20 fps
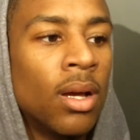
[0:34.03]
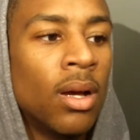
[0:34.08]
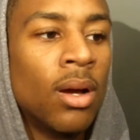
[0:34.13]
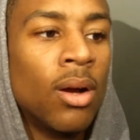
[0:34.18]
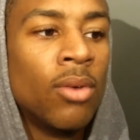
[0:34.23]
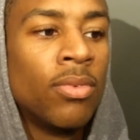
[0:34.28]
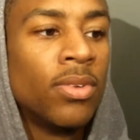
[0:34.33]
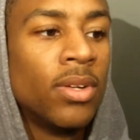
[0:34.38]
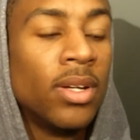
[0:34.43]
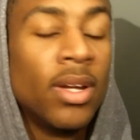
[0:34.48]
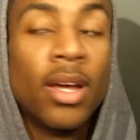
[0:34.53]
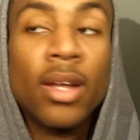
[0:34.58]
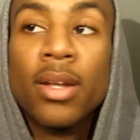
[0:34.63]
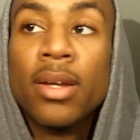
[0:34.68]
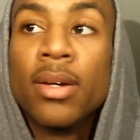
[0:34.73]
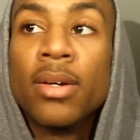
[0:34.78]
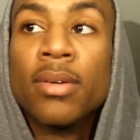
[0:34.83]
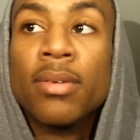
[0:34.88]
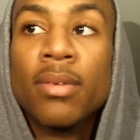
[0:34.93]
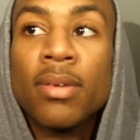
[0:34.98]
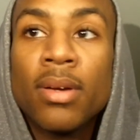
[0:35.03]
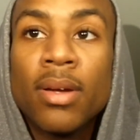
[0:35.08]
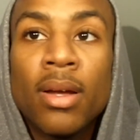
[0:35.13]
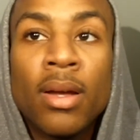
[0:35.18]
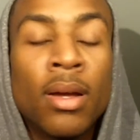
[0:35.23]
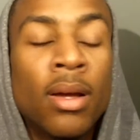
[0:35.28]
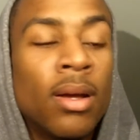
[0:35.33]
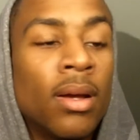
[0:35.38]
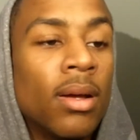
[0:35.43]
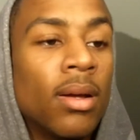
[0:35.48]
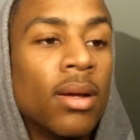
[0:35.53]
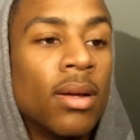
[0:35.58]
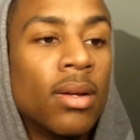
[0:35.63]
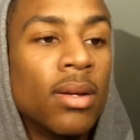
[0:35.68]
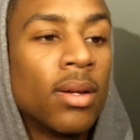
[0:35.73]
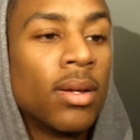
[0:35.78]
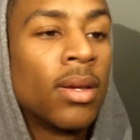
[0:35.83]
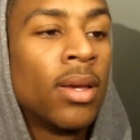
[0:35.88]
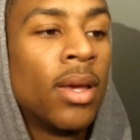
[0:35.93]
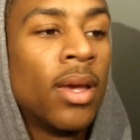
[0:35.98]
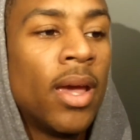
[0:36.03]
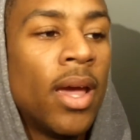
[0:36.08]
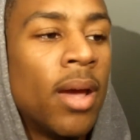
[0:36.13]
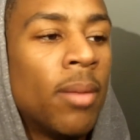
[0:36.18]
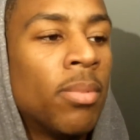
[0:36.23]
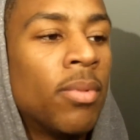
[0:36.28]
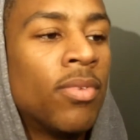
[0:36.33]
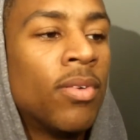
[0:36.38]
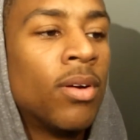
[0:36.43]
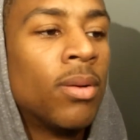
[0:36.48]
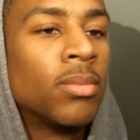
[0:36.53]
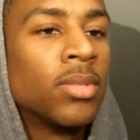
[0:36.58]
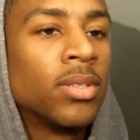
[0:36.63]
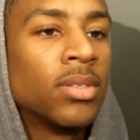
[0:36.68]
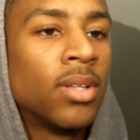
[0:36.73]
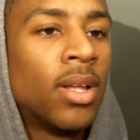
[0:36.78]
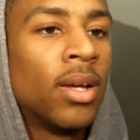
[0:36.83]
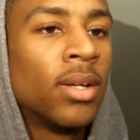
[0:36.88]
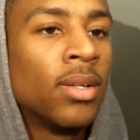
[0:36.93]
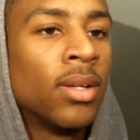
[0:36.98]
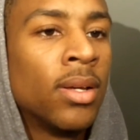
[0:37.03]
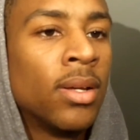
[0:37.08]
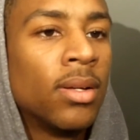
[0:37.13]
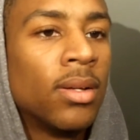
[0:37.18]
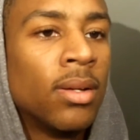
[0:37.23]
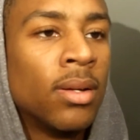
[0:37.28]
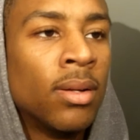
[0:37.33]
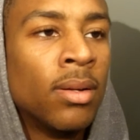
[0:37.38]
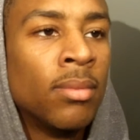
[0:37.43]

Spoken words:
Hopefully not long. Can't have performances like that.